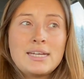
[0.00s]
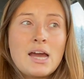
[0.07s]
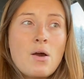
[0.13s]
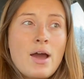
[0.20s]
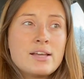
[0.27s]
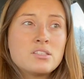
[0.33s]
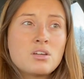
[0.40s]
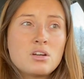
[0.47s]
Now,
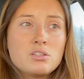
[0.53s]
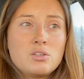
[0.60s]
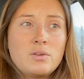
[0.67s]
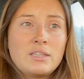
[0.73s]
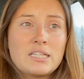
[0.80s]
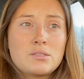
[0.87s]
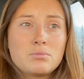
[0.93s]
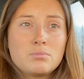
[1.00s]
I started
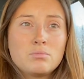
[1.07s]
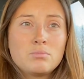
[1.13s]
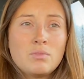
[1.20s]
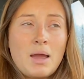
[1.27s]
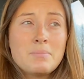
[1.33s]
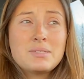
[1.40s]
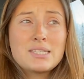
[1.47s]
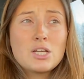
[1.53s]
doing this,
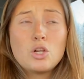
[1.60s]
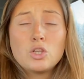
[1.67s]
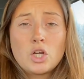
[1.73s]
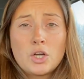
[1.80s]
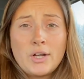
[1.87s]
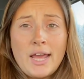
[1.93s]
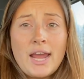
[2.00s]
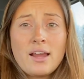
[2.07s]
I'm still
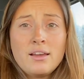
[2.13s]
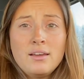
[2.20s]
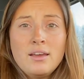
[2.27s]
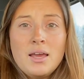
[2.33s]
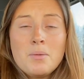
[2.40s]
learning,